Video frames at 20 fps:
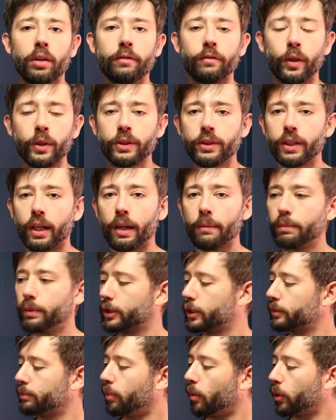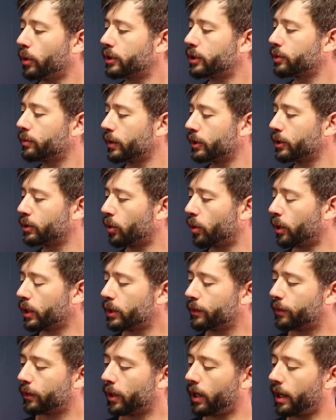First up, Sports
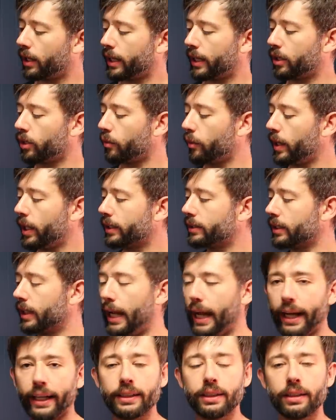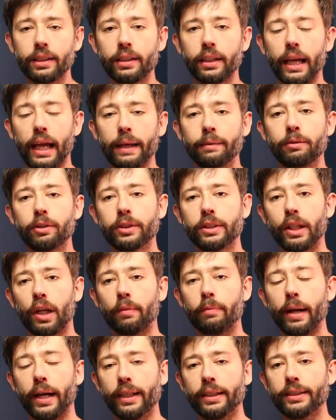Resort for the Nintendo Wii is an excellent game to
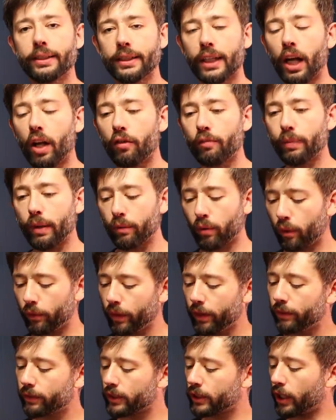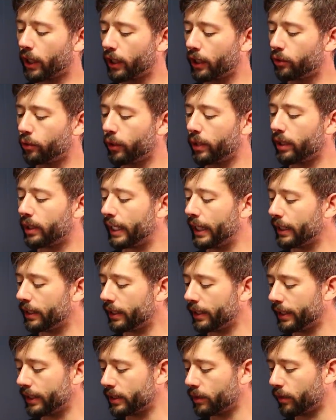sell by itself, but what we've started doing
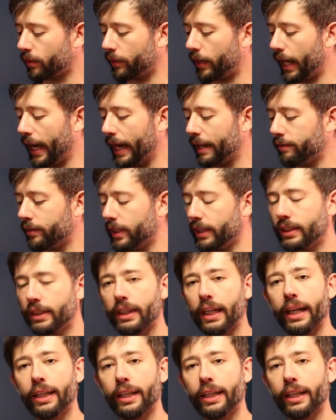lately is when we have these